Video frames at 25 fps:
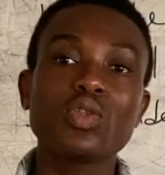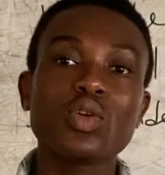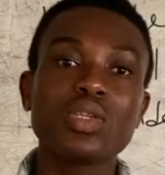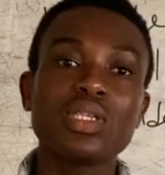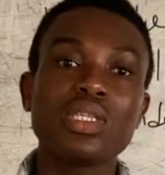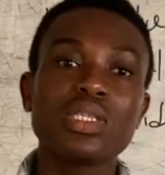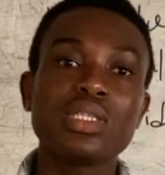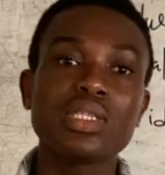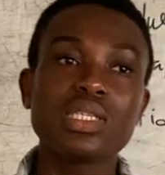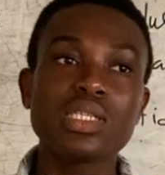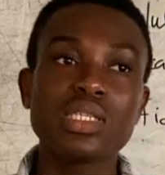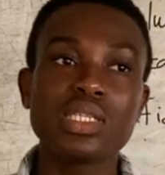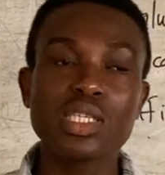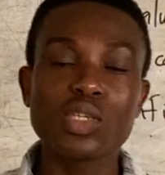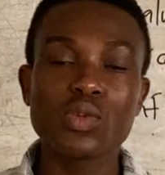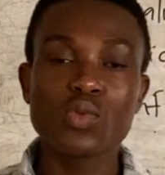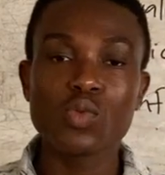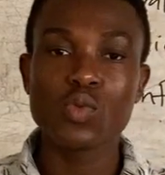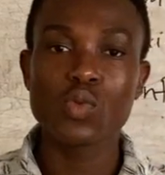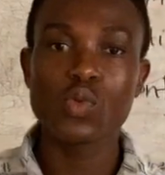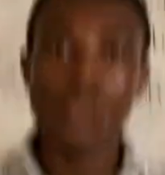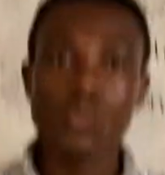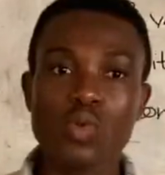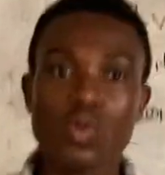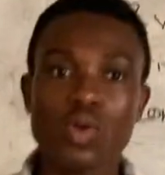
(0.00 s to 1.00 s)
your decision
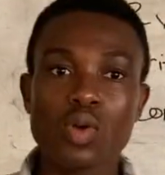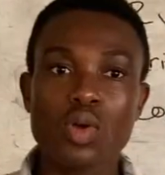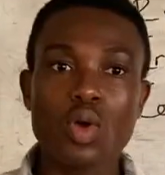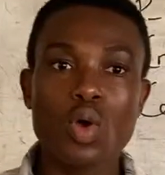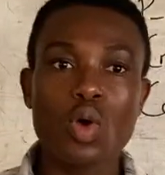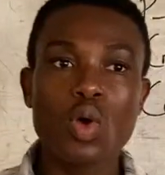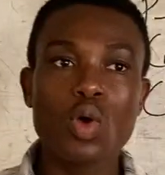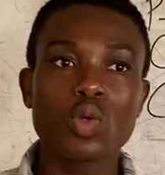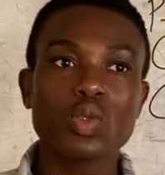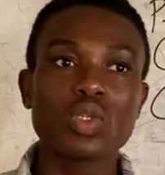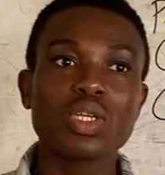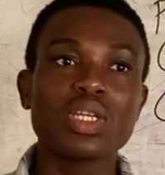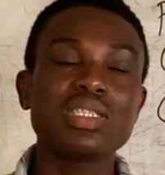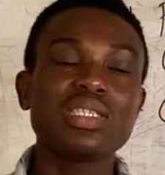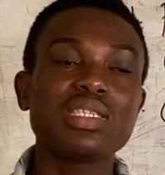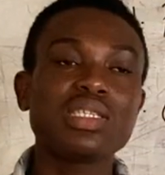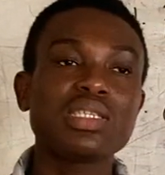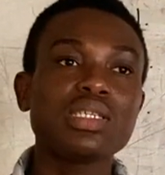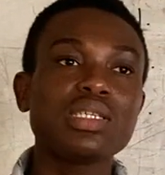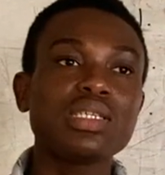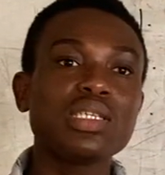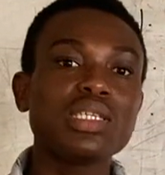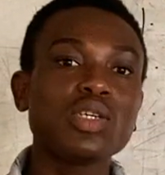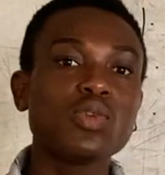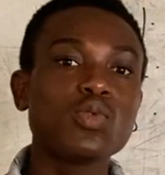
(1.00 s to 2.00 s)
rule. So the
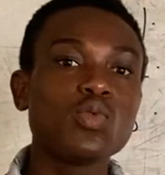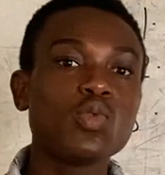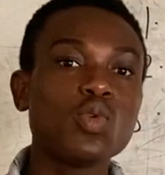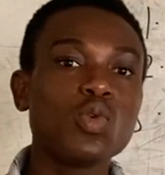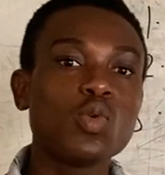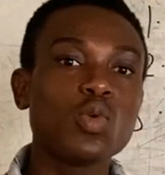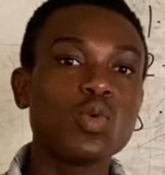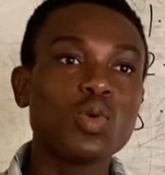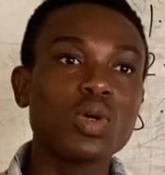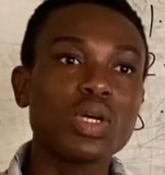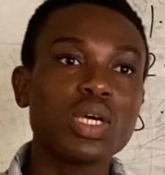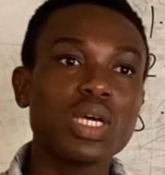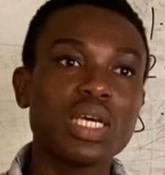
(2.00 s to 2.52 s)
decision rule